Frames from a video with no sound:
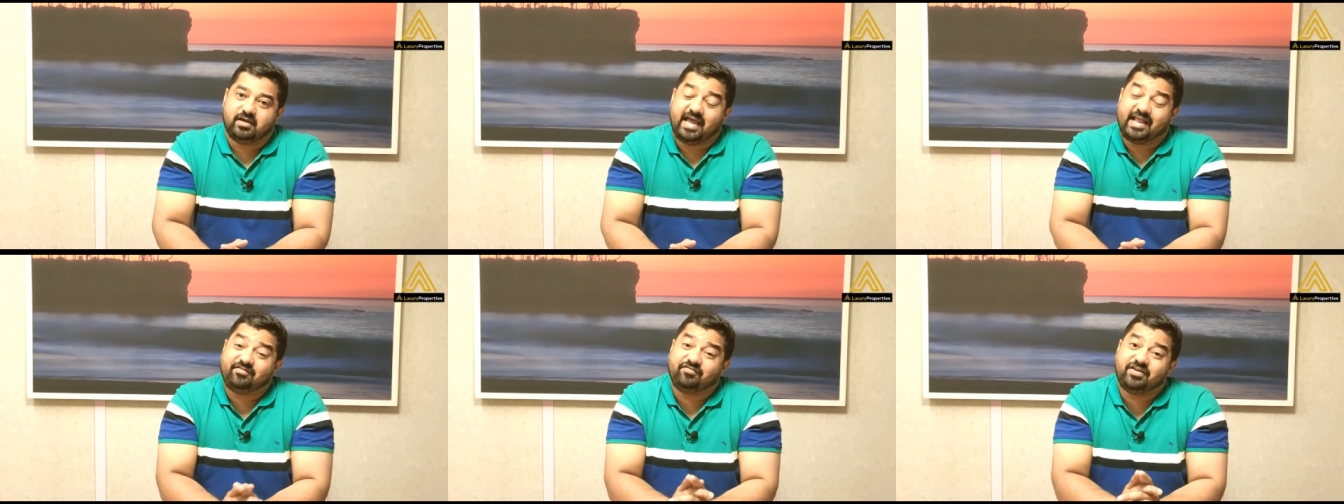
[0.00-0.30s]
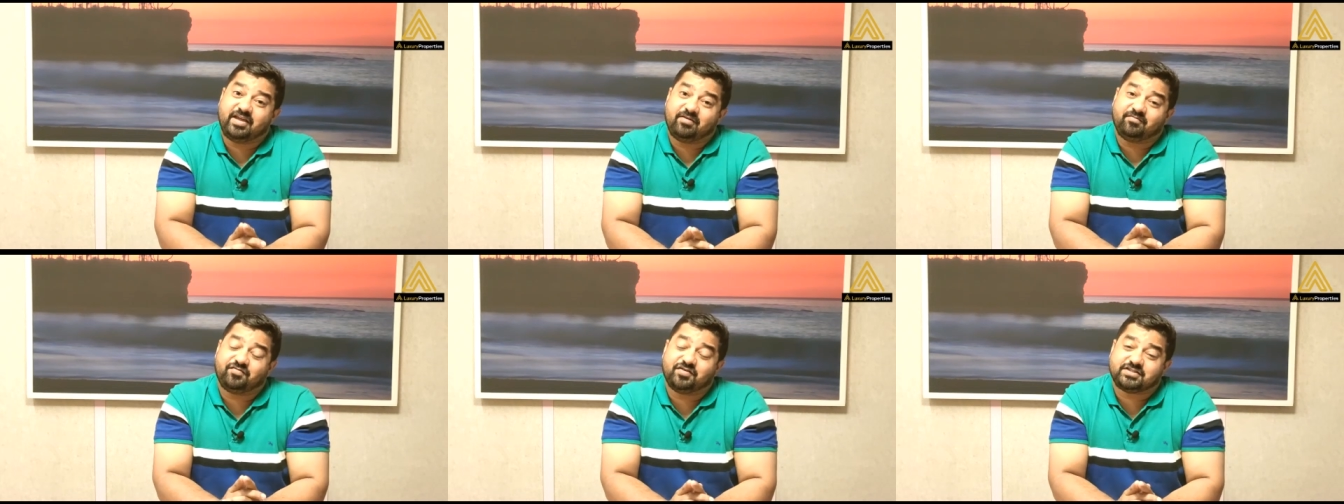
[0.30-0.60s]
and
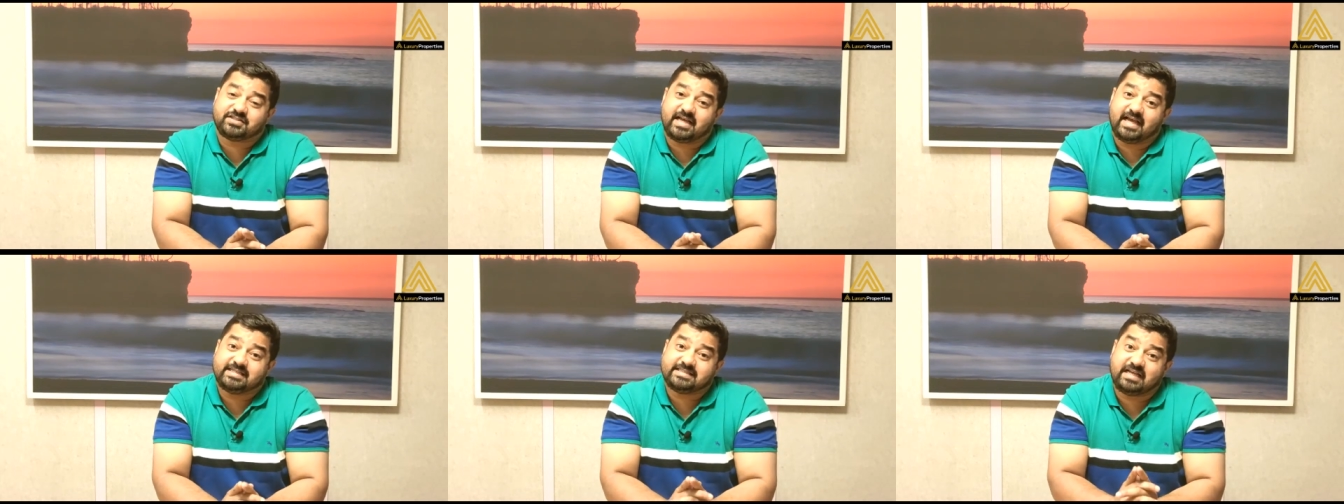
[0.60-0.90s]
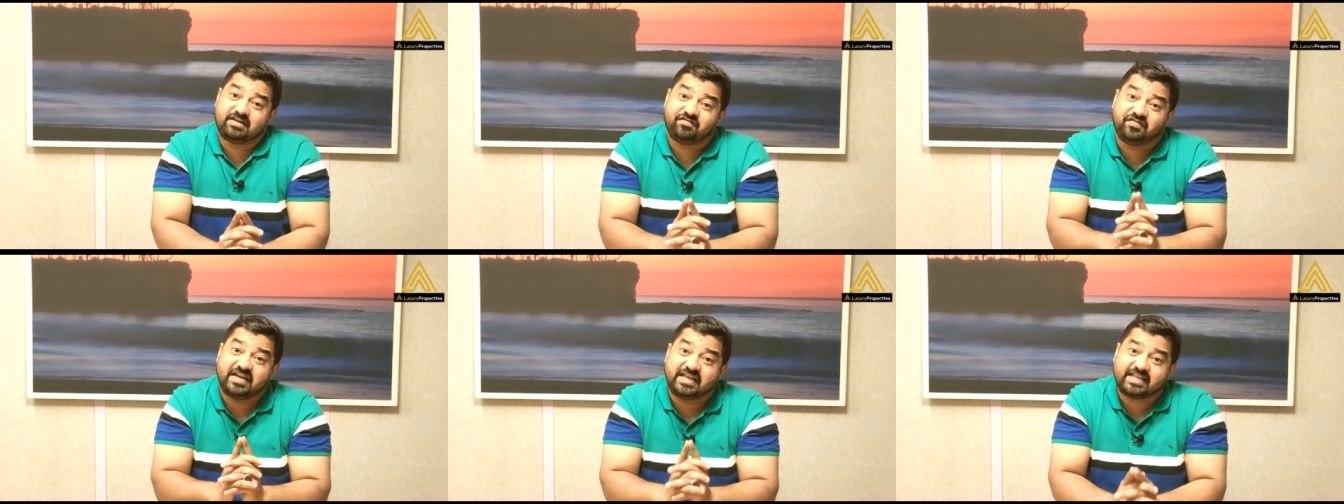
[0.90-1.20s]
we emphasize
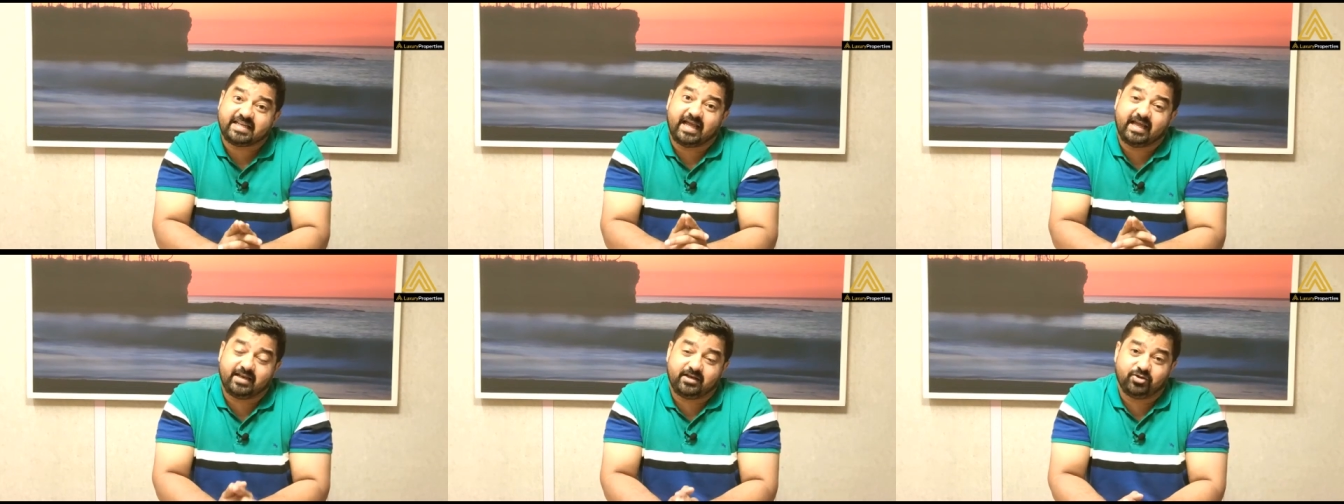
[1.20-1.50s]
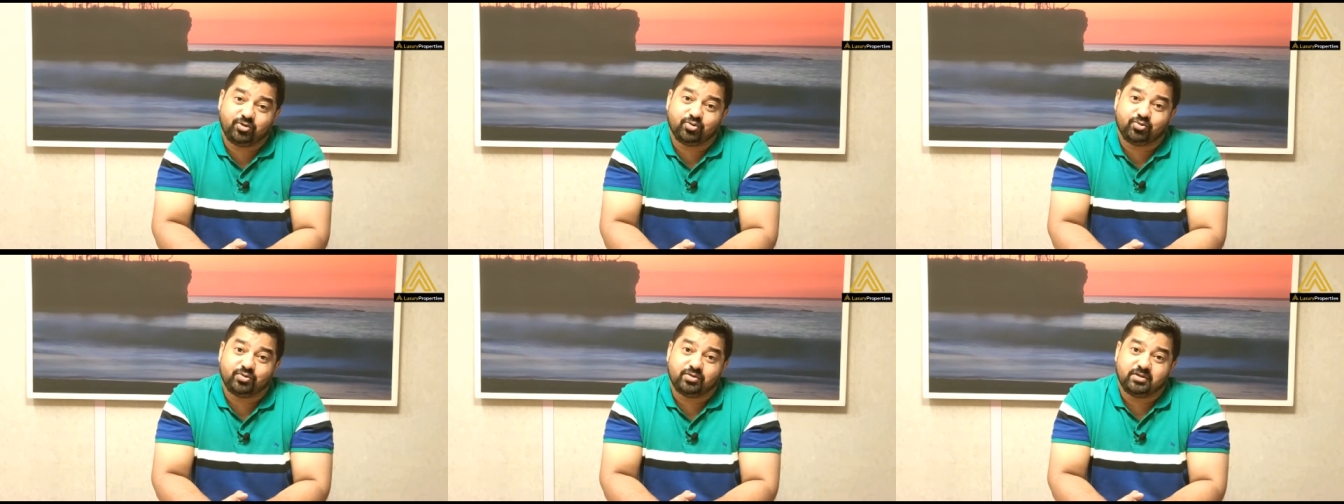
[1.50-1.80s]
and we tell
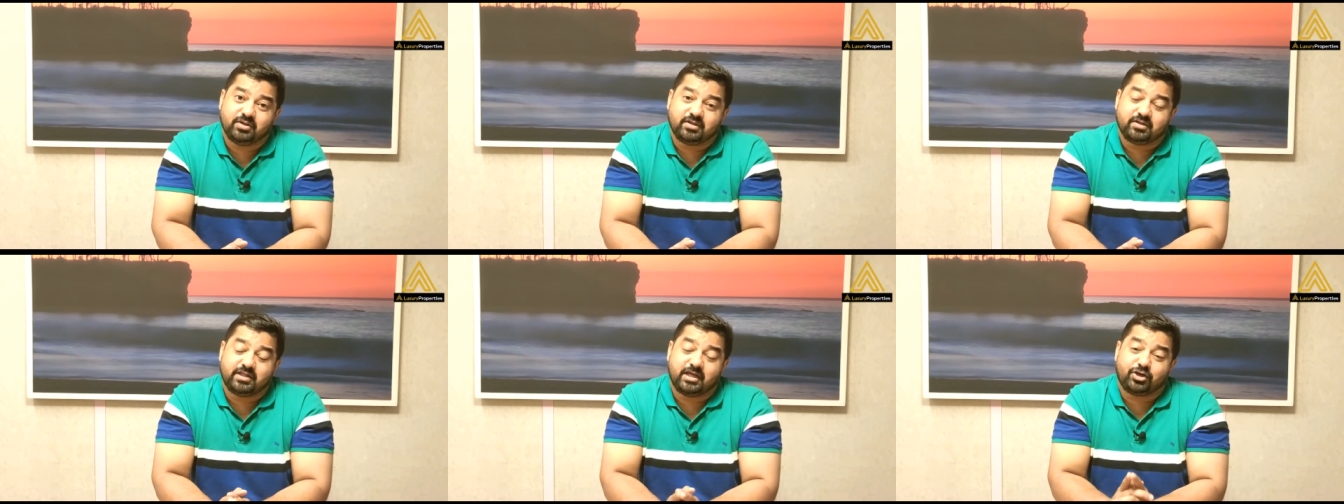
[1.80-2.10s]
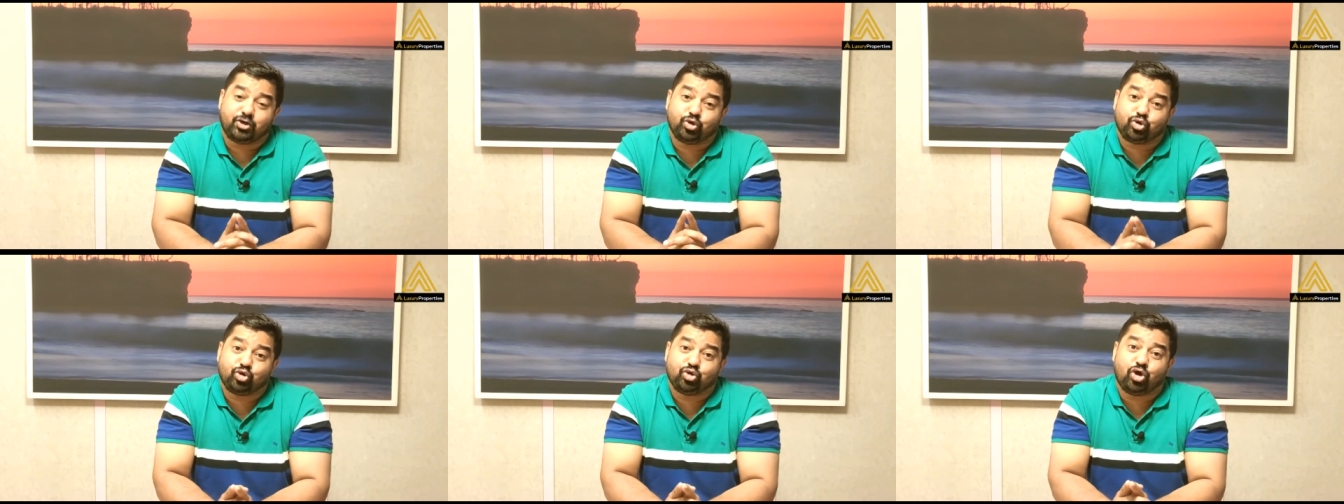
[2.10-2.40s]
you that
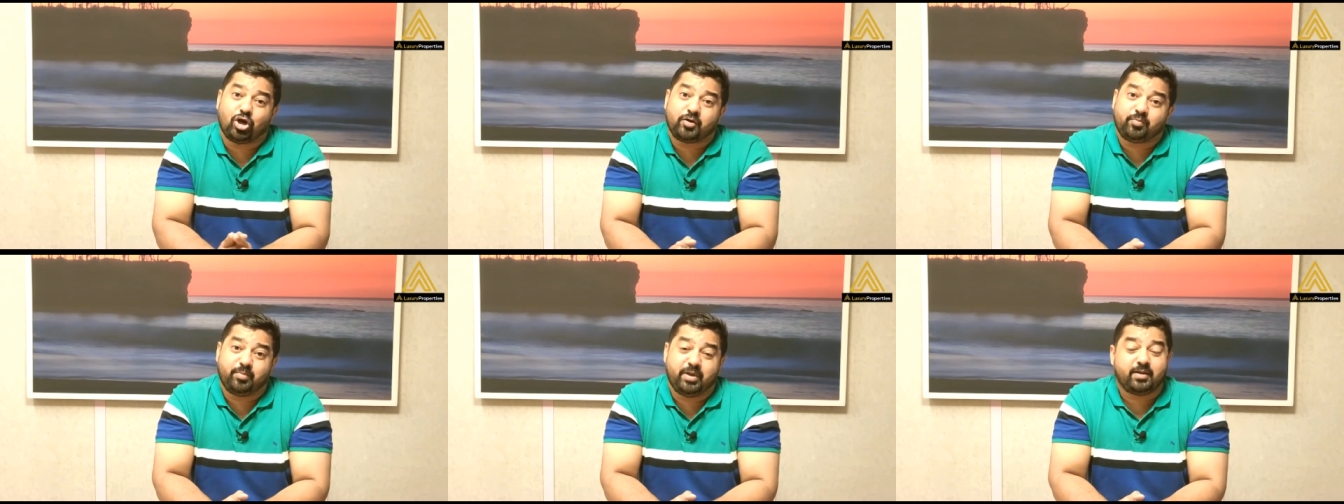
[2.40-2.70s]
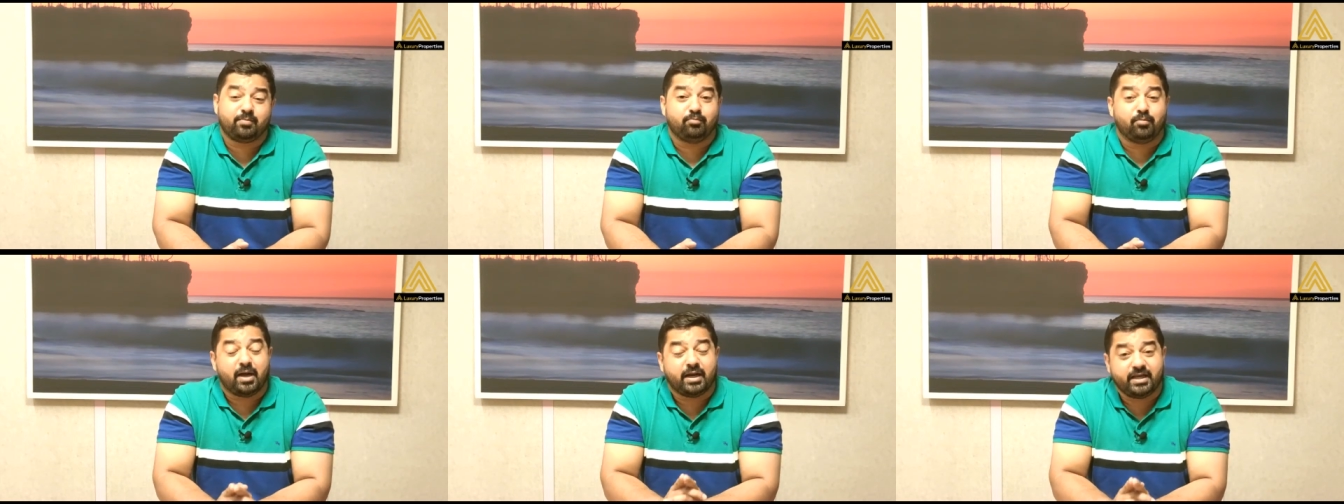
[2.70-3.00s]
you do not
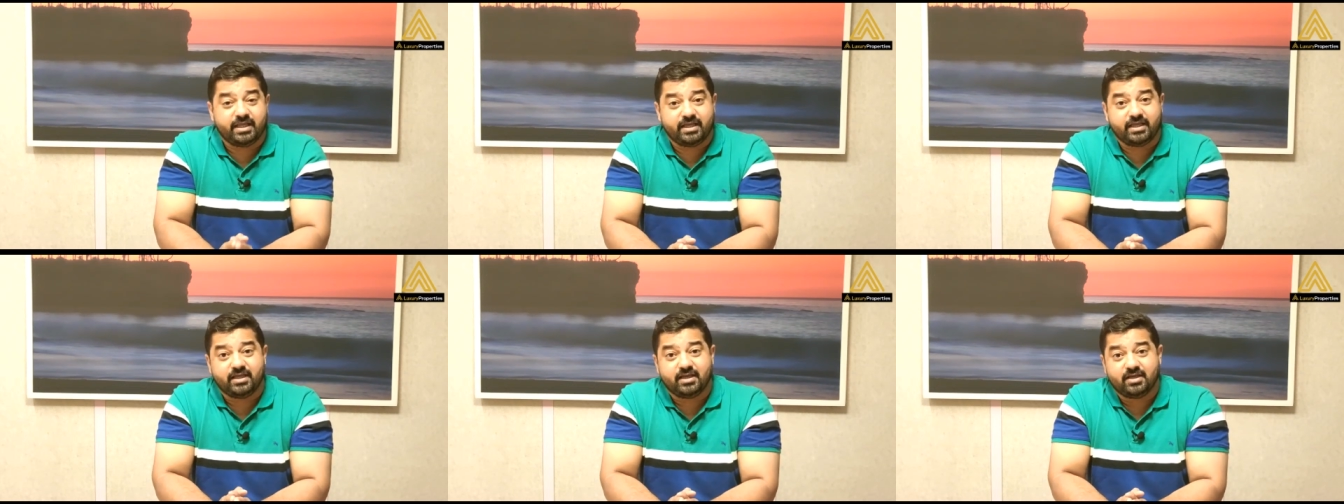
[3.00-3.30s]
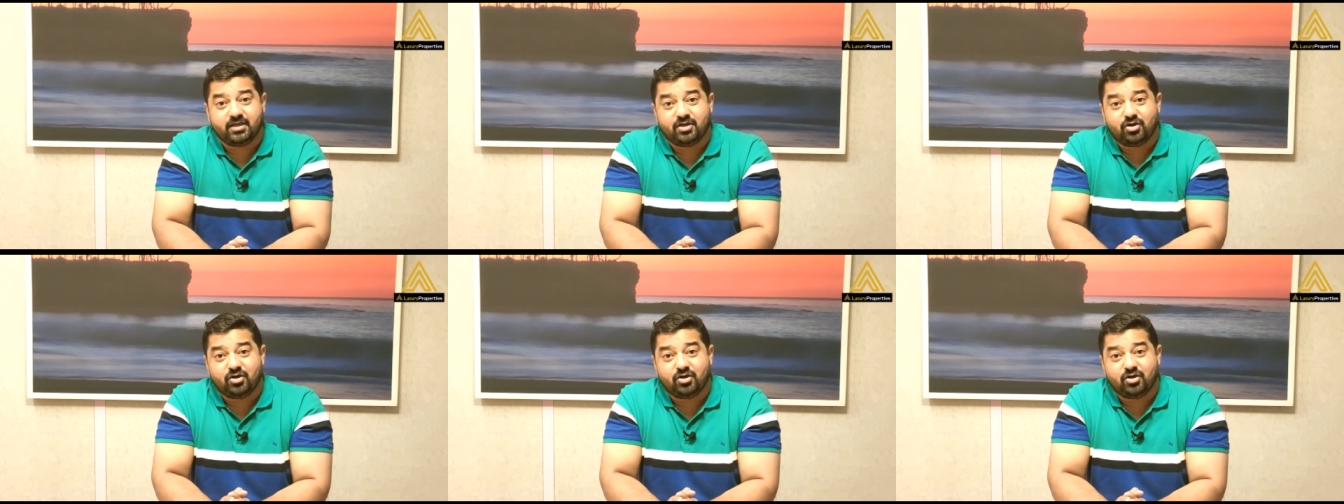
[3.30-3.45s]
make money